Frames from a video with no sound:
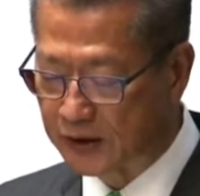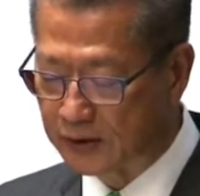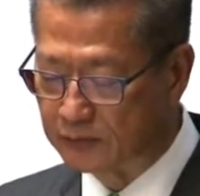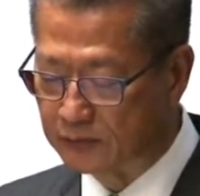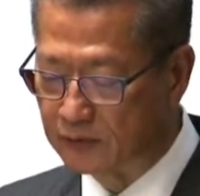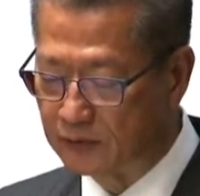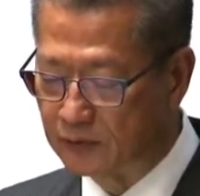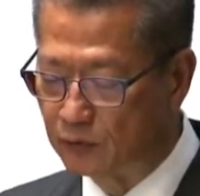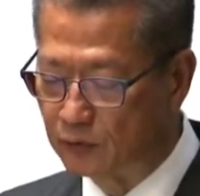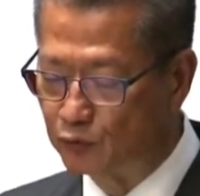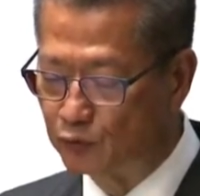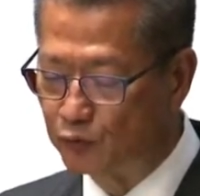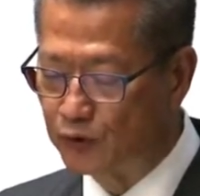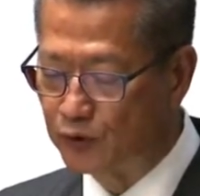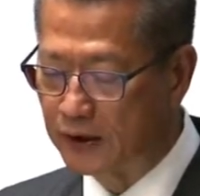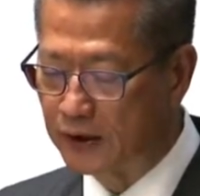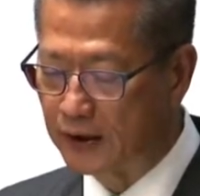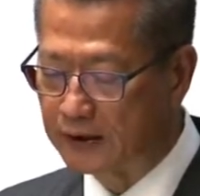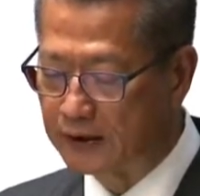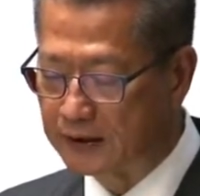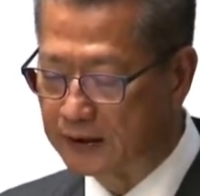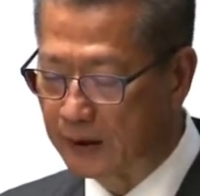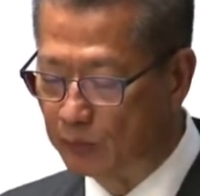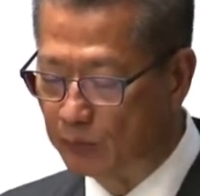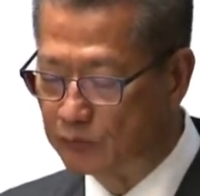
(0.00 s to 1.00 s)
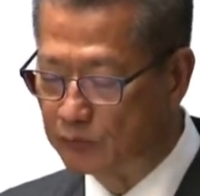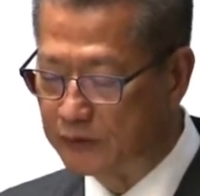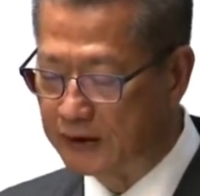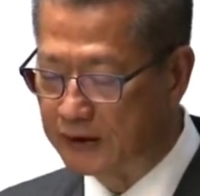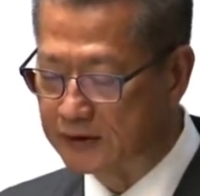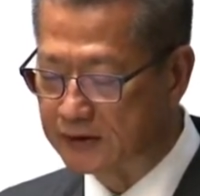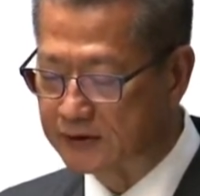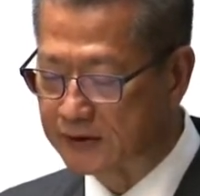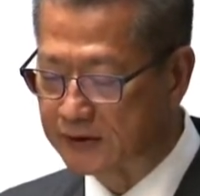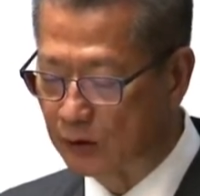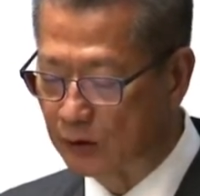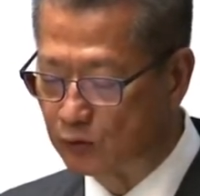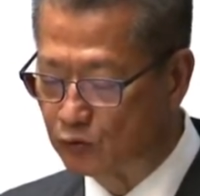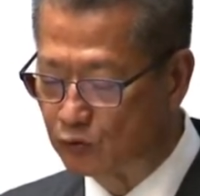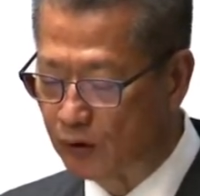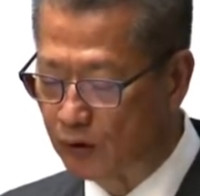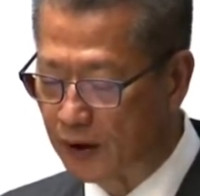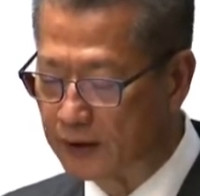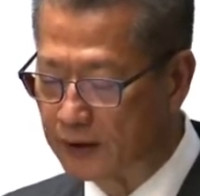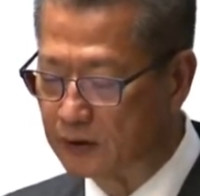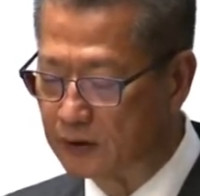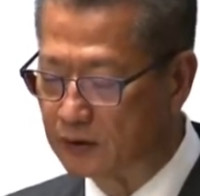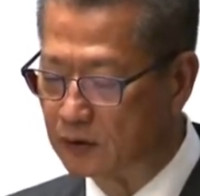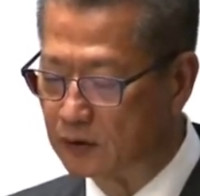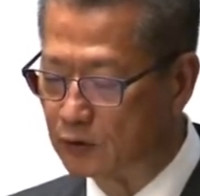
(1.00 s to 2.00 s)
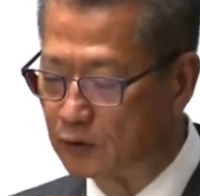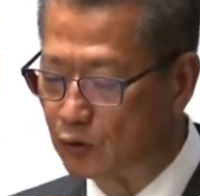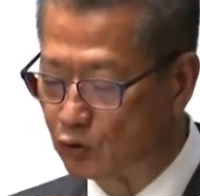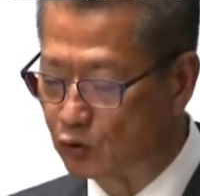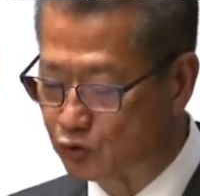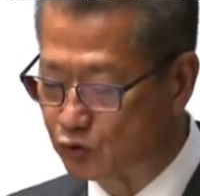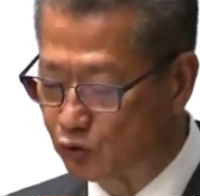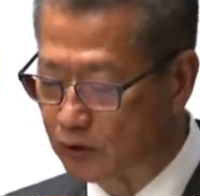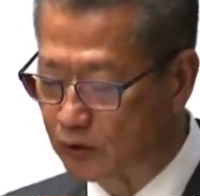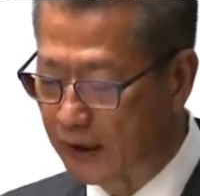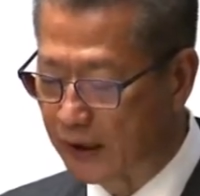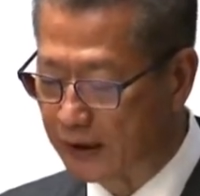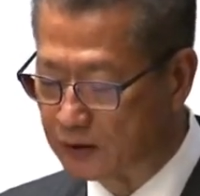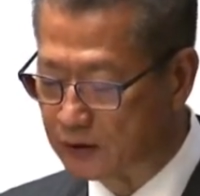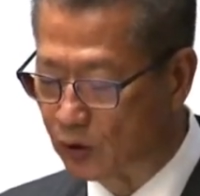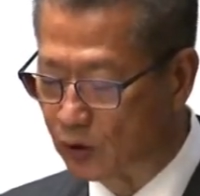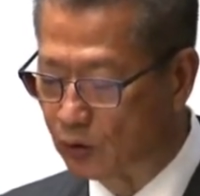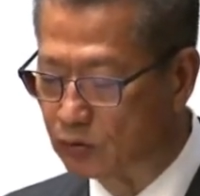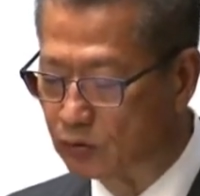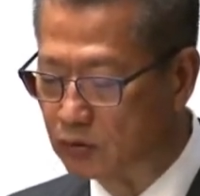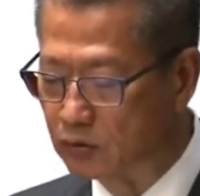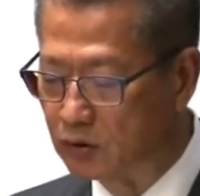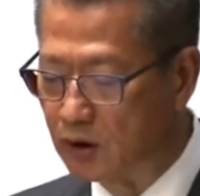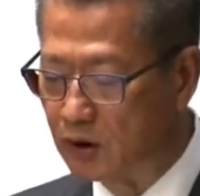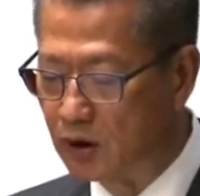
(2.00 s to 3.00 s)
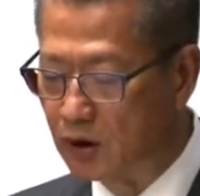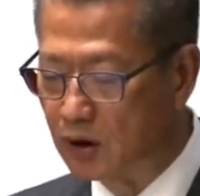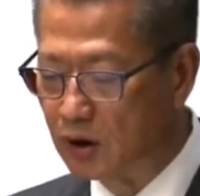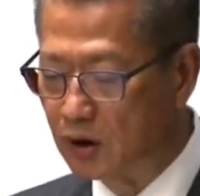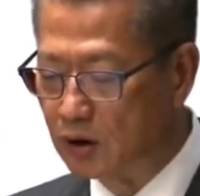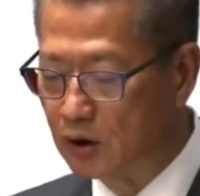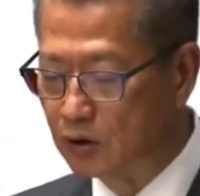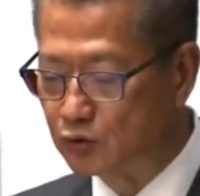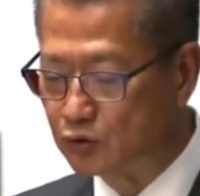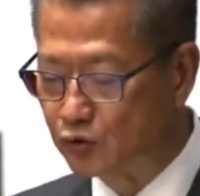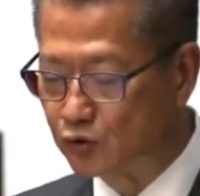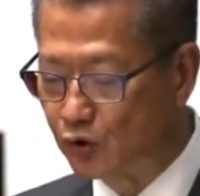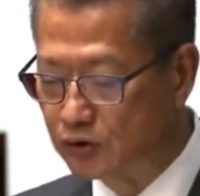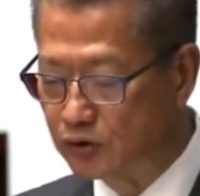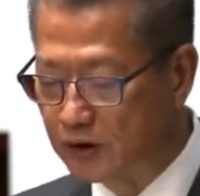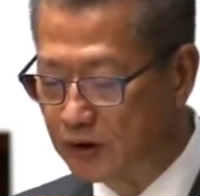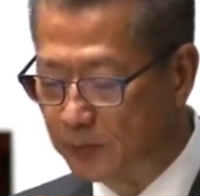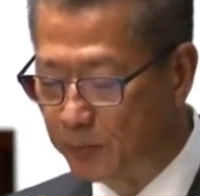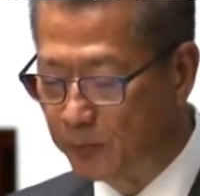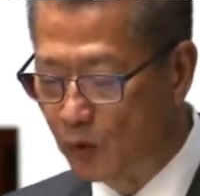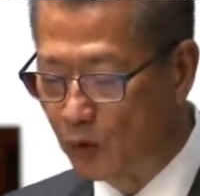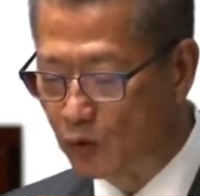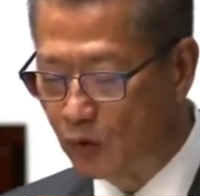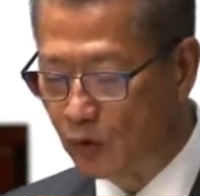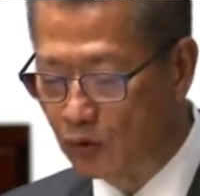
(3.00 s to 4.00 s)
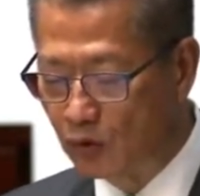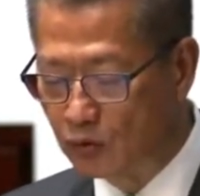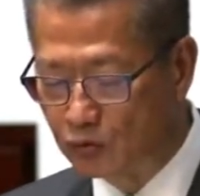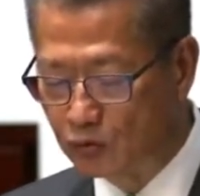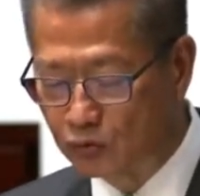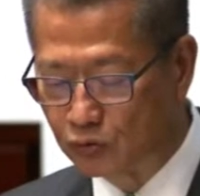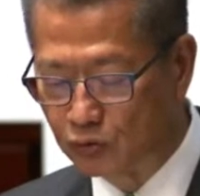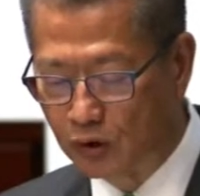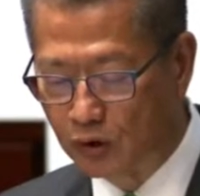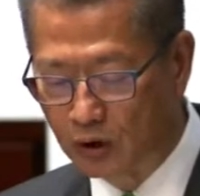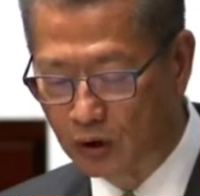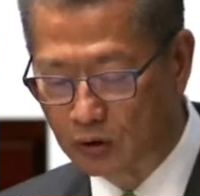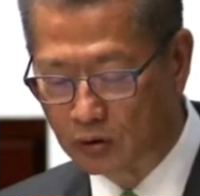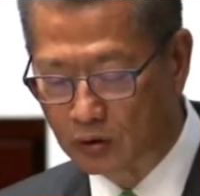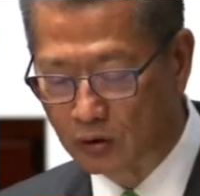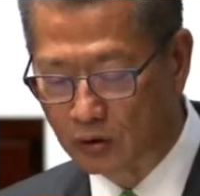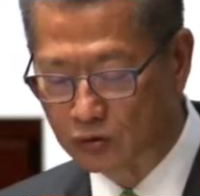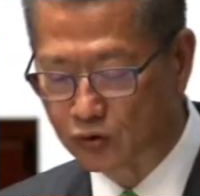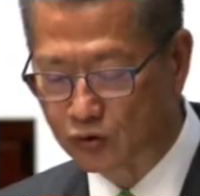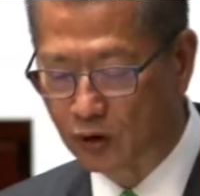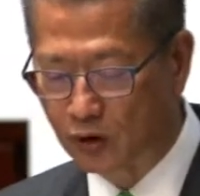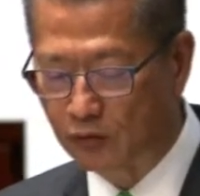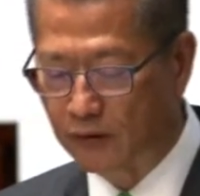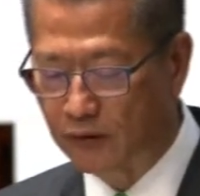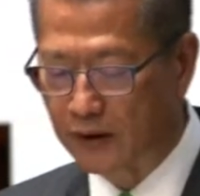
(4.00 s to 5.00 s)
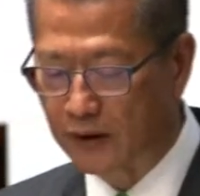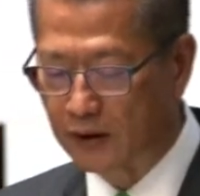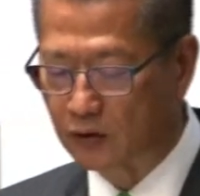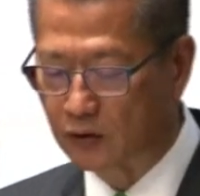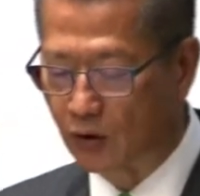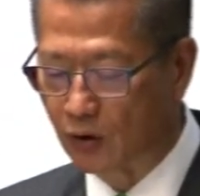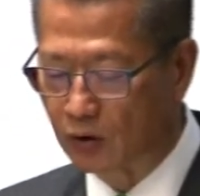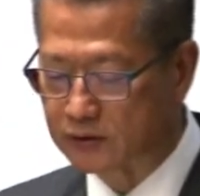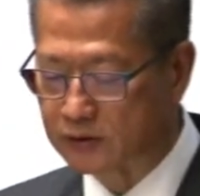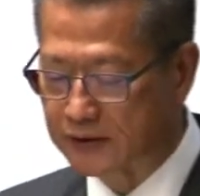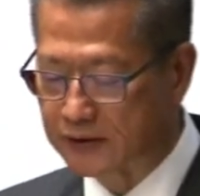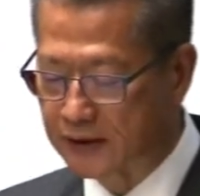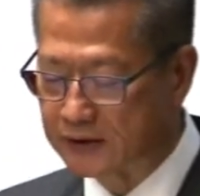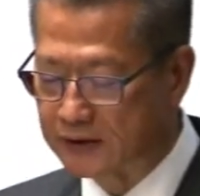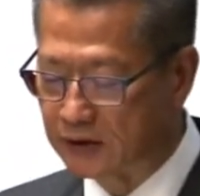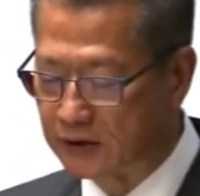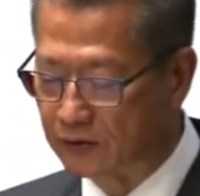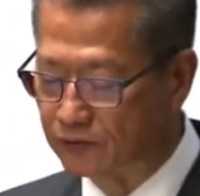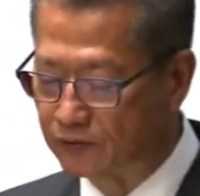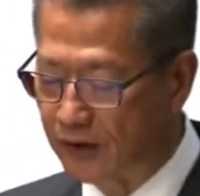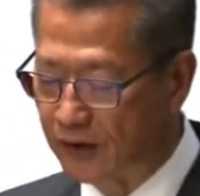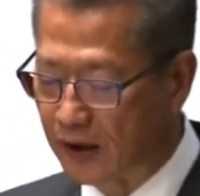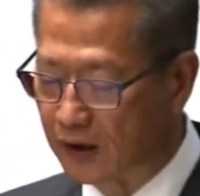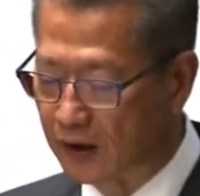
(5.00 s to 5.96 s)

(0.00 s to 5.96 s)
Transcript: The first batch of about 20 R&D labs will commence operation progressively in the first quarter of the year.